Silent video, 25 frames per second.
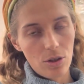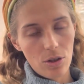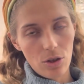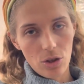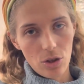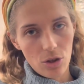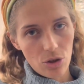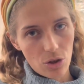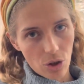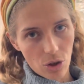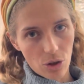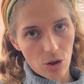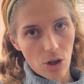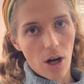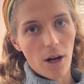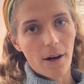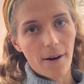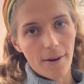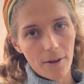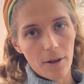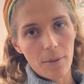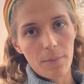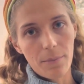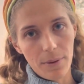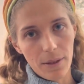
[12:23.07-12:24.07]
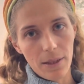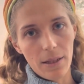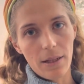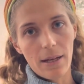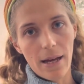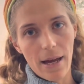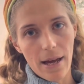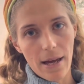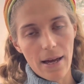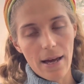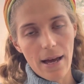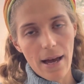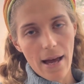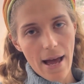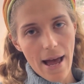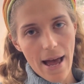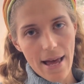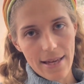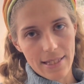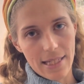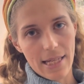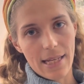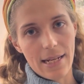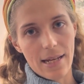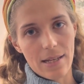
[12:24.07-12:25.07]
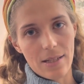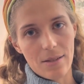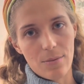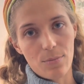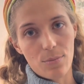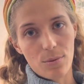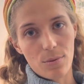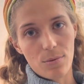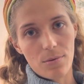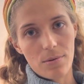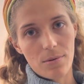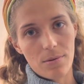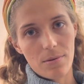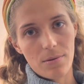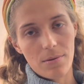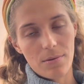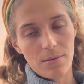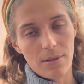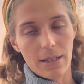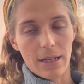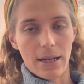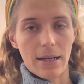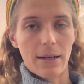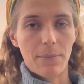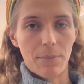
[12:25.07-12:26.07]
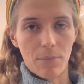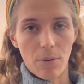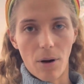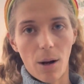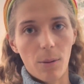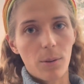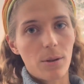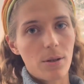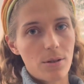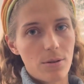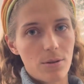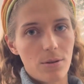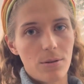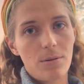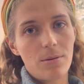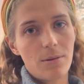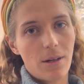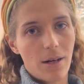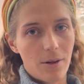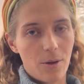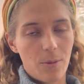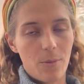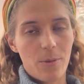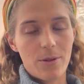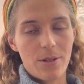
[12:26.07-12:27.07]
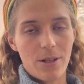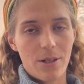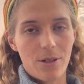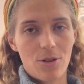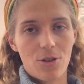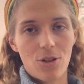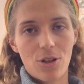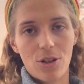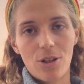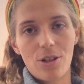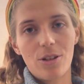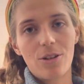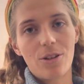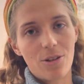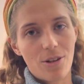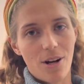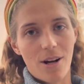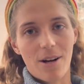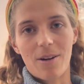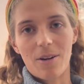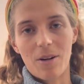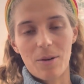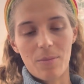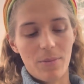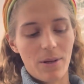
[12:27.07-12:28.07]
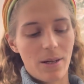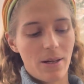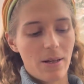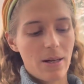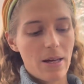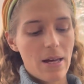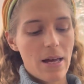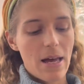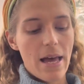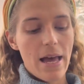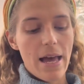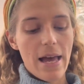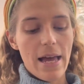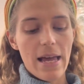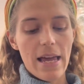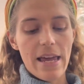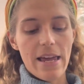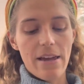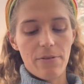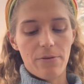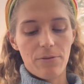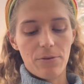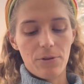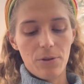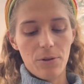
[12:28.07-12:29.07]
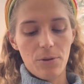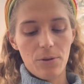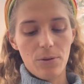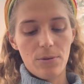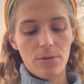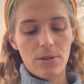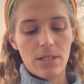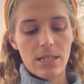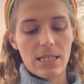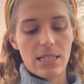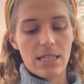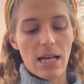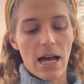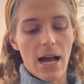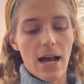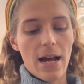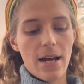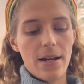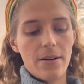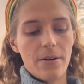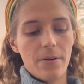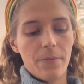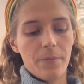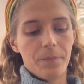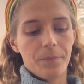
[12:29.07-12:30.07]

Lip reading: they're not going to be SNS boots. Like I promise you, 100% sure, they're not going to be. If you decide